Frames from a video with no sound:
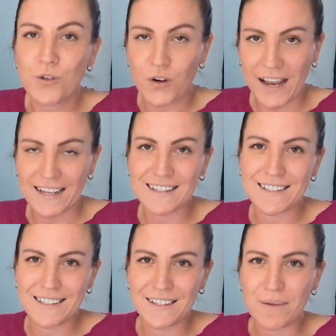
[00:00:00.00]

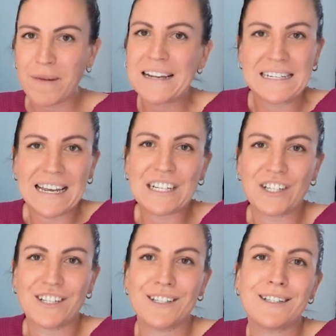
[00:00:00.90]
traits that make
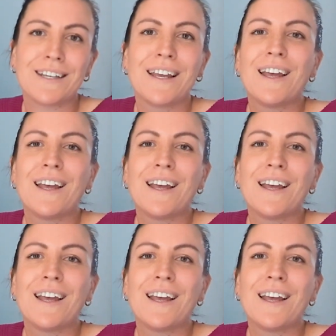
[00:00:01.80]
teachers